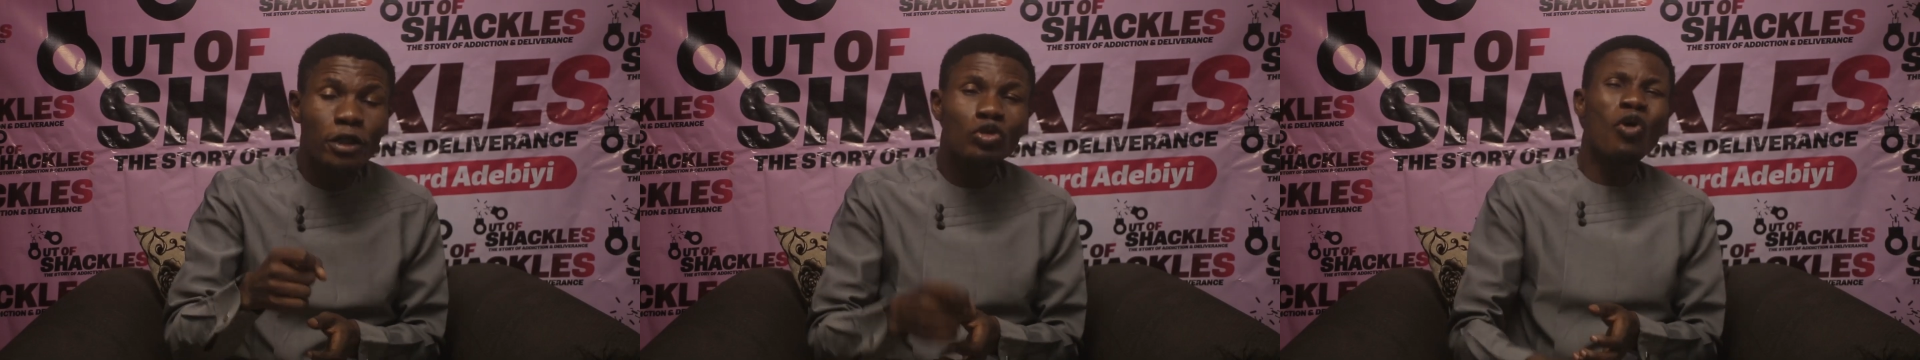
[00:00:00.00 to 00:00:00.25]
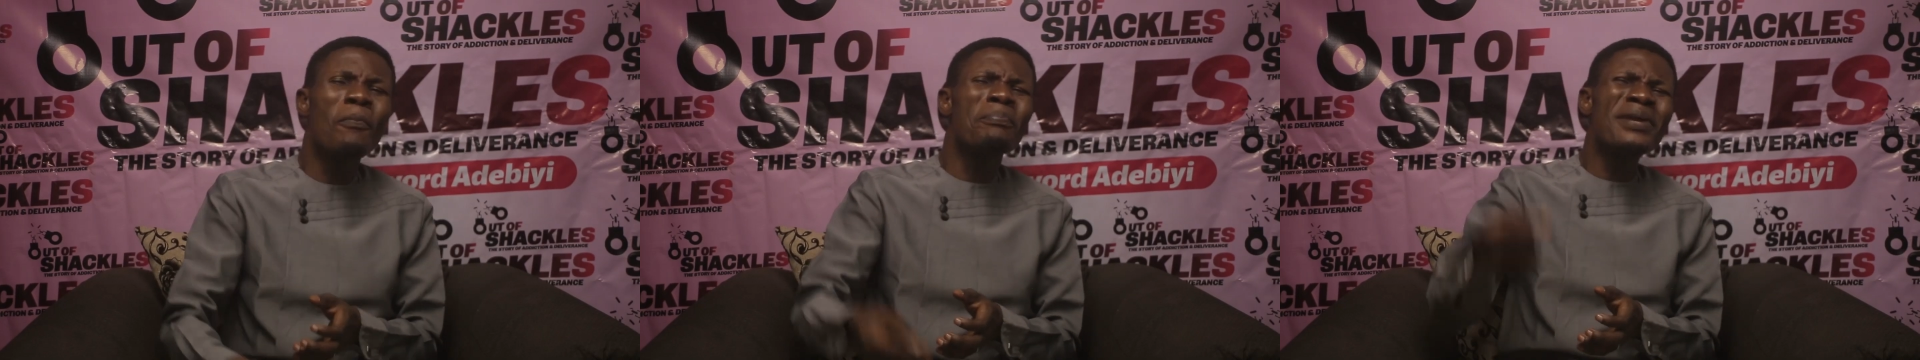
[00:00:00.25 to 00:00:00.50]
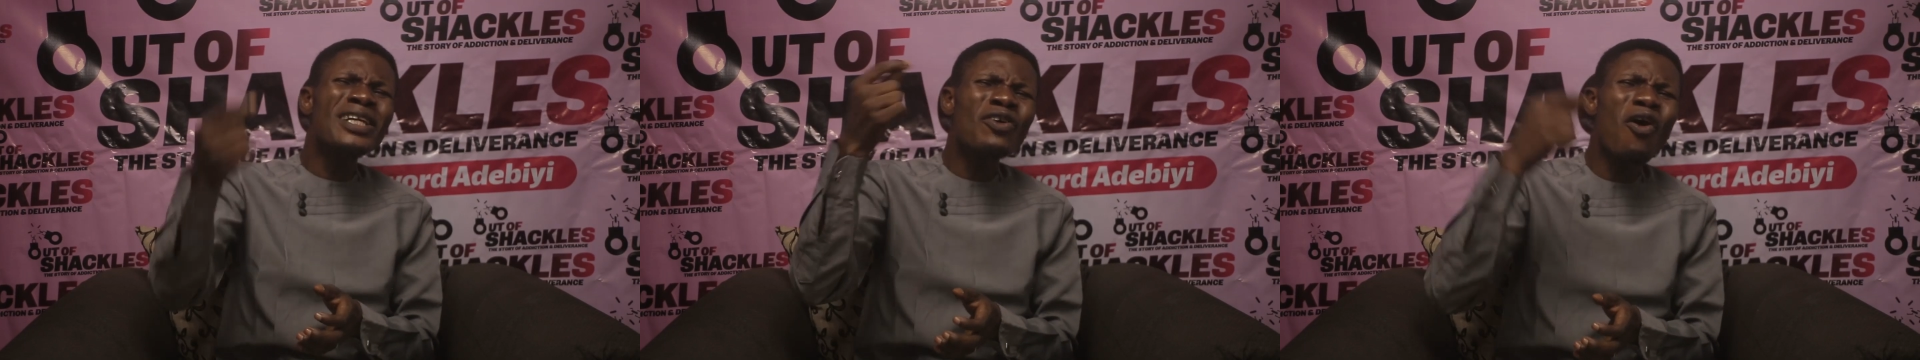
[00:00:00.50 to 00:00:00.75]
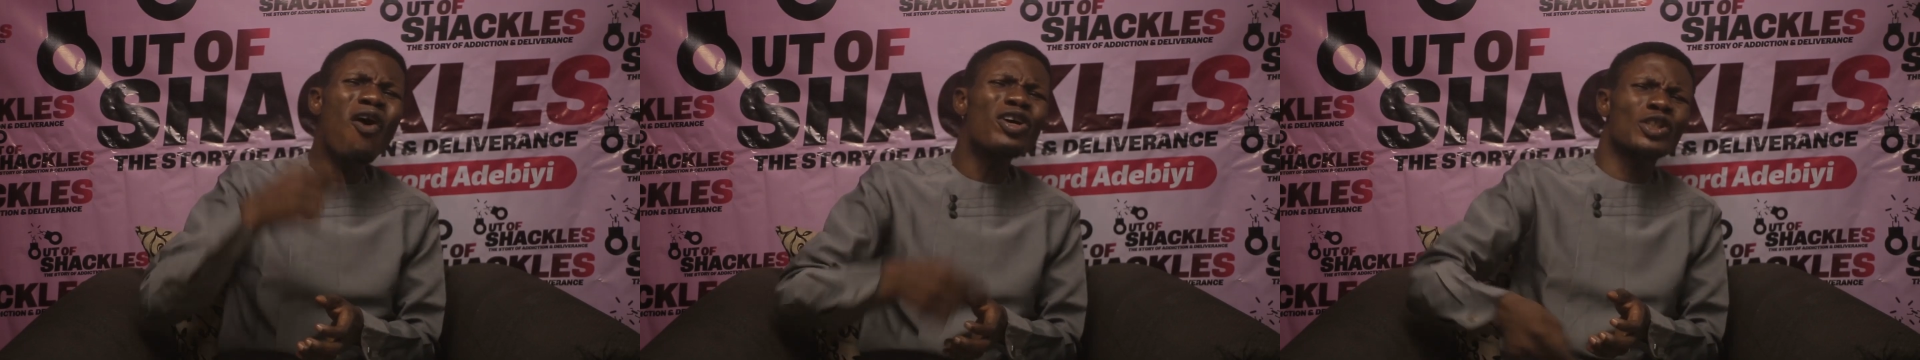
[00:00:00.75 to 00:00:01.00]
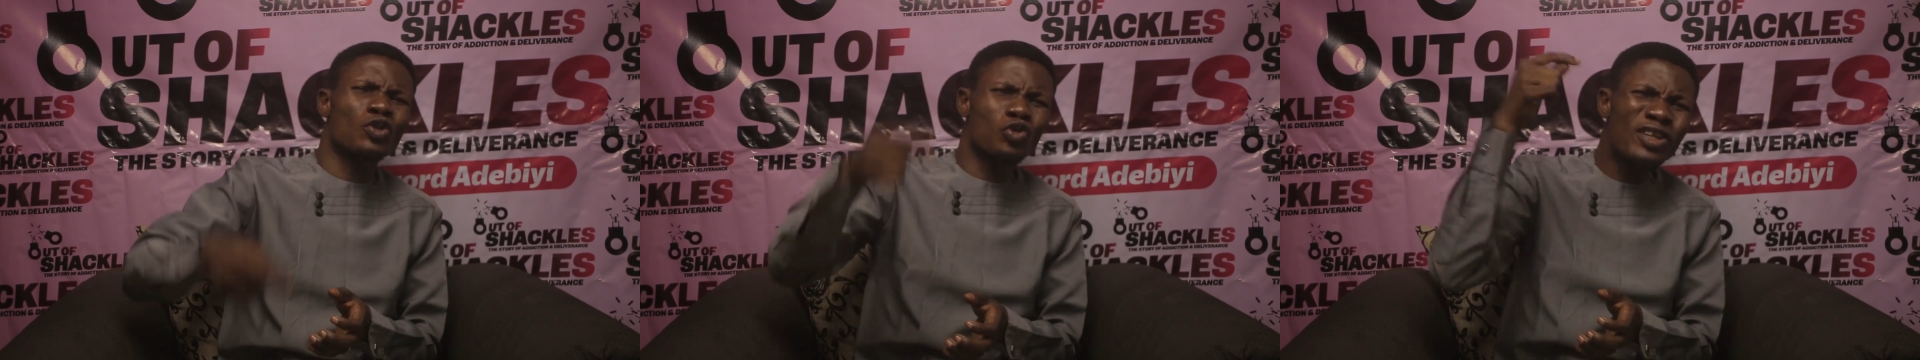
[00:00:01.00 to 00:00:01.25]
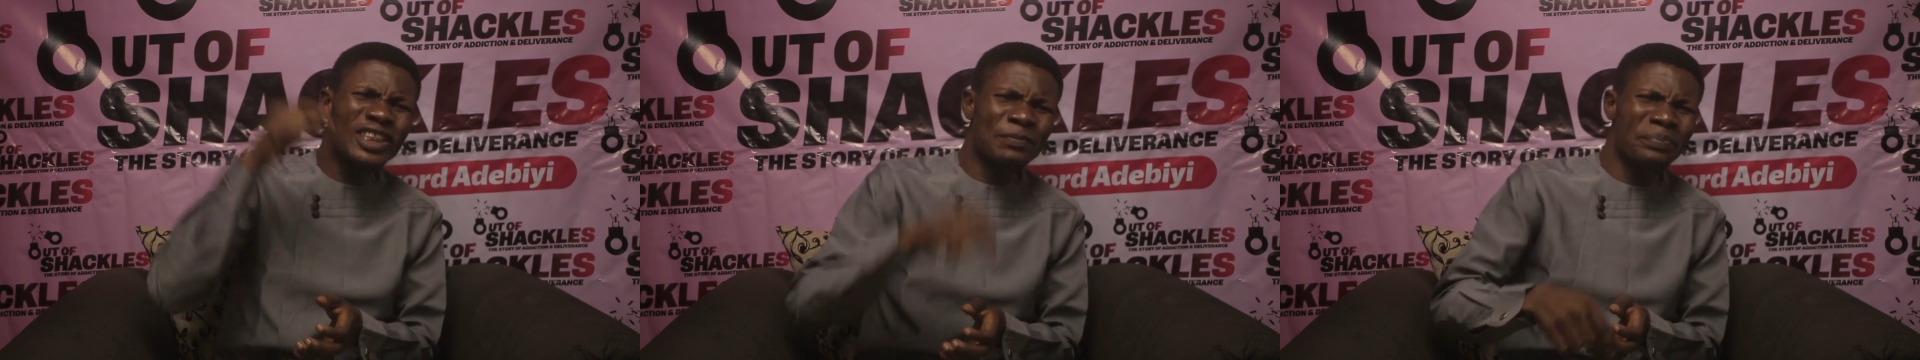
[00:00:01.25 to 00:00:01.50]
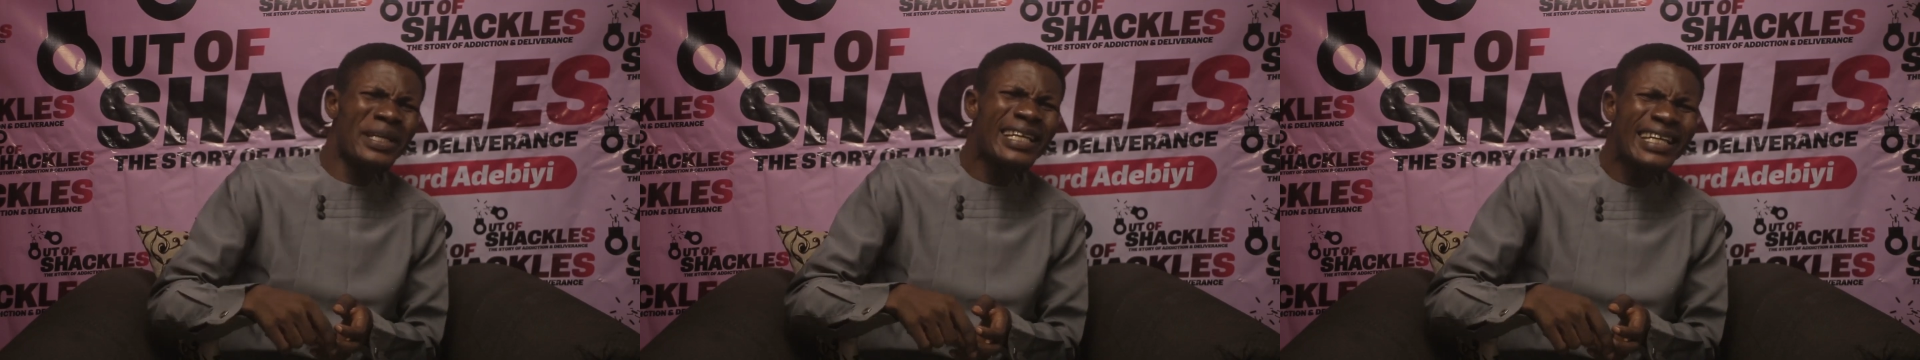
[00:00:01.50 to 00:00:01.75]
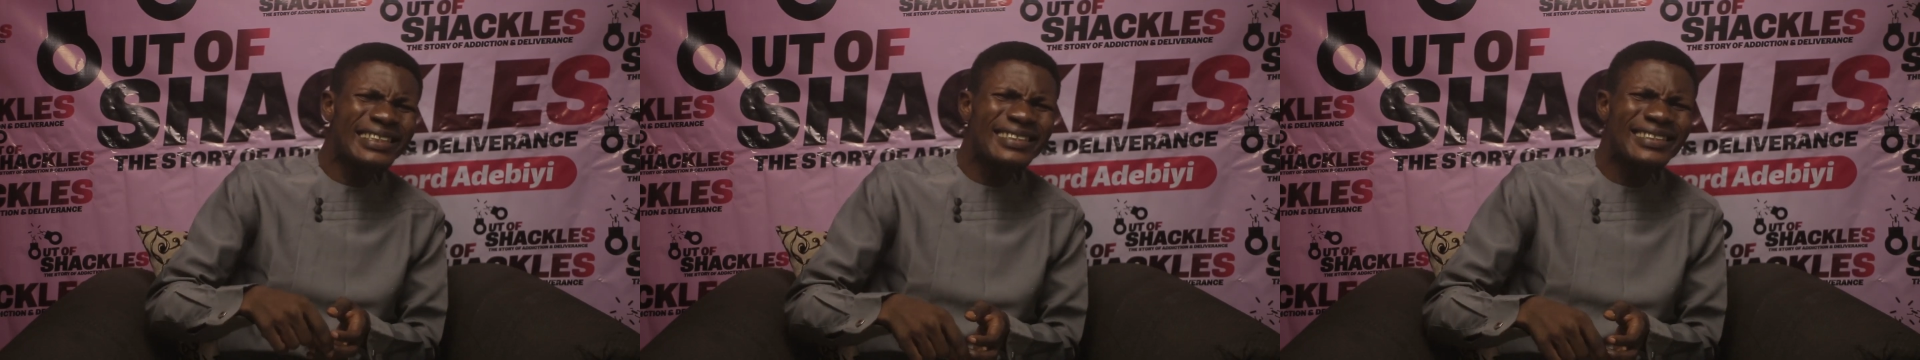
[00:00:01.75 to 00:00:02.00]
to bring strong
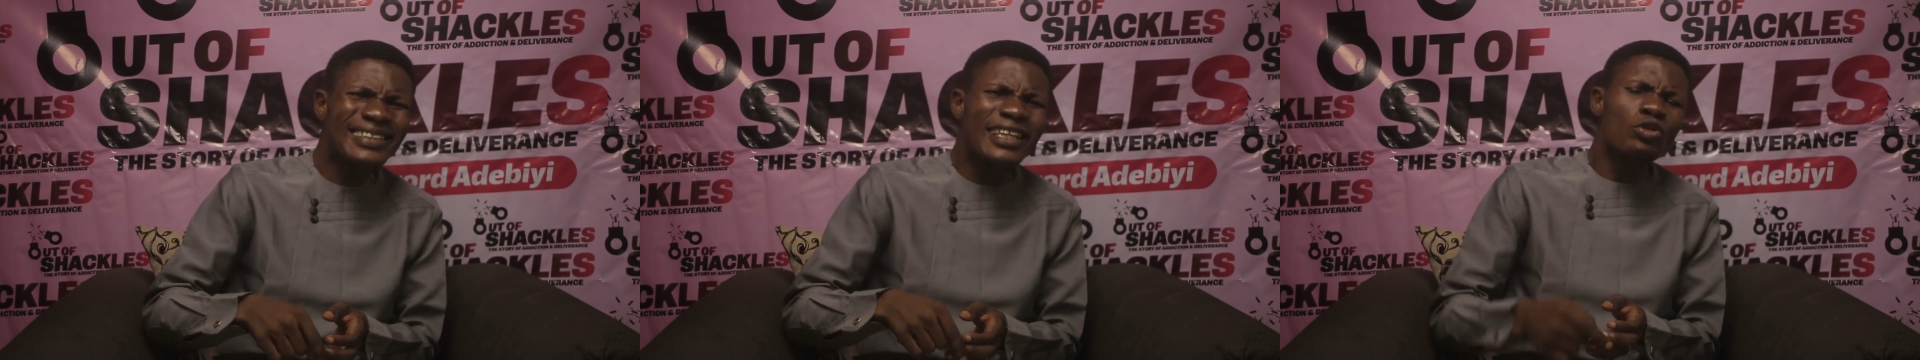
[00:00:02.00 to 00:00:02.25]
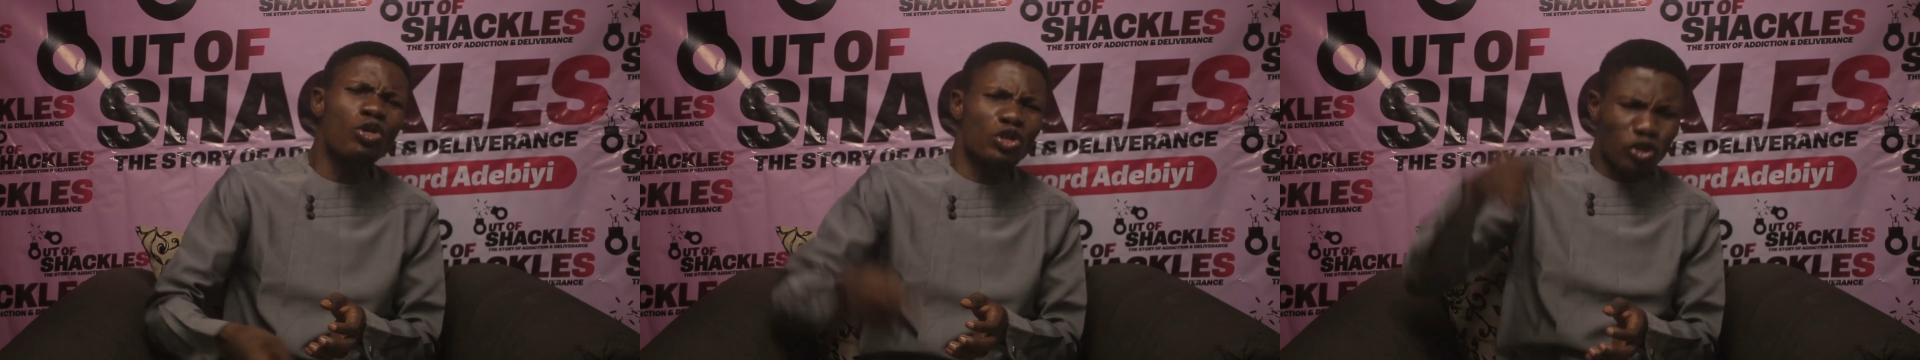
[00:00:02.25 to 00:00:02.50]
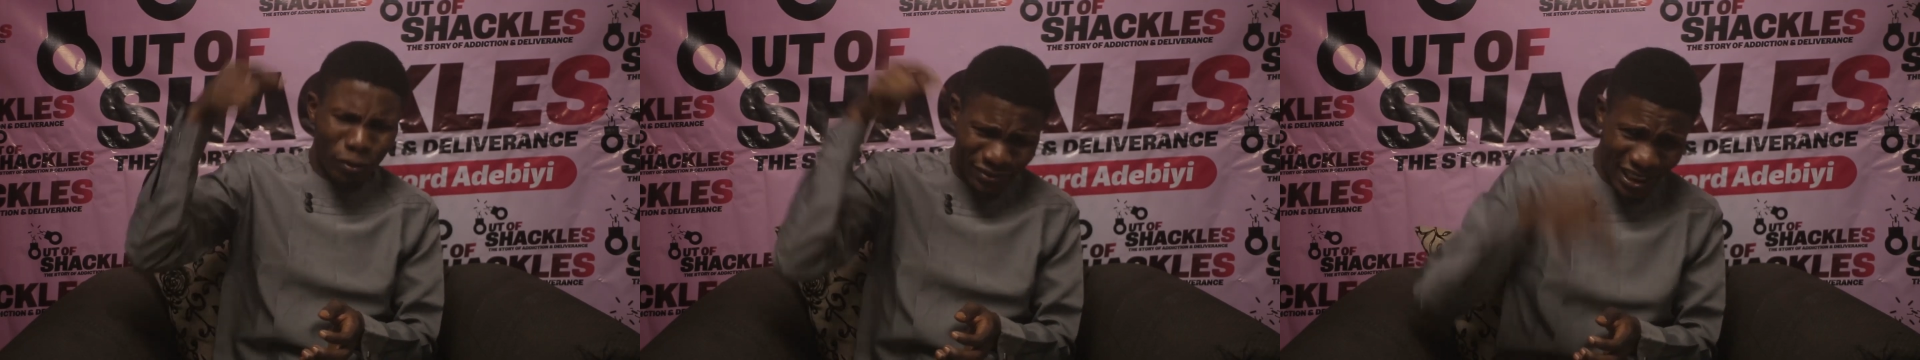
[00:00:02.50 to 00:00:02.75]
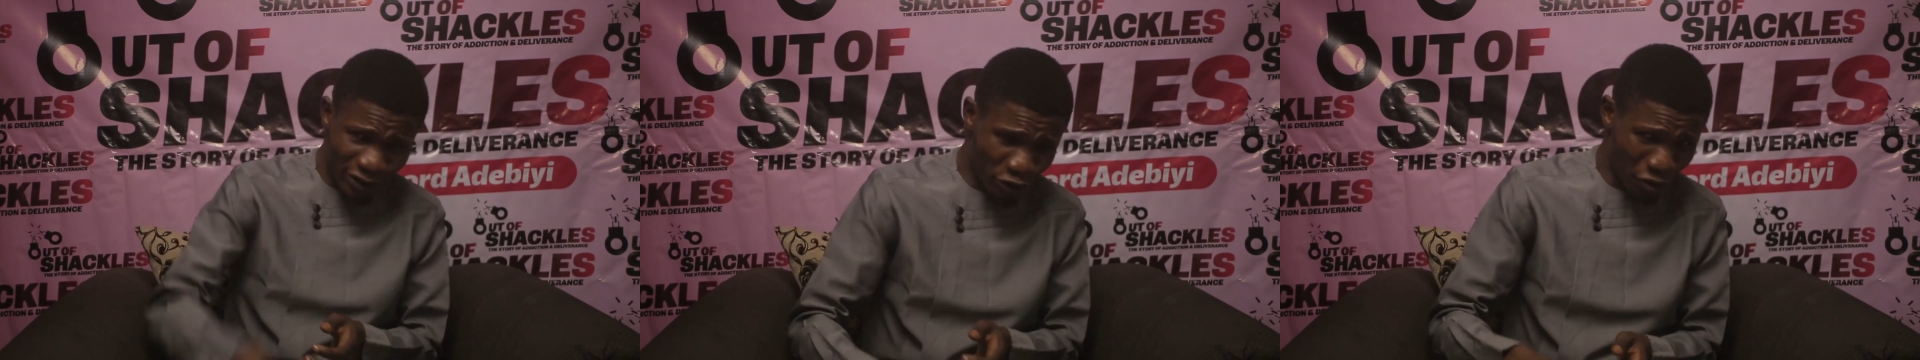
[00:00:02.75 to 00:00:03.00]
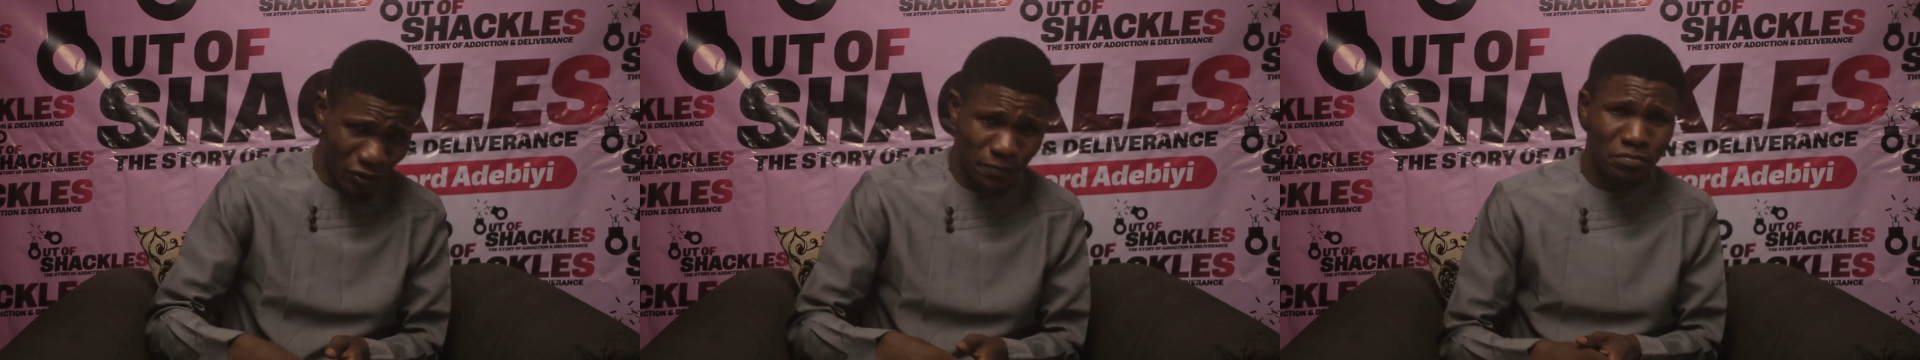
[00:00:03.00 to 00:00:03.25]
spirit to subjection.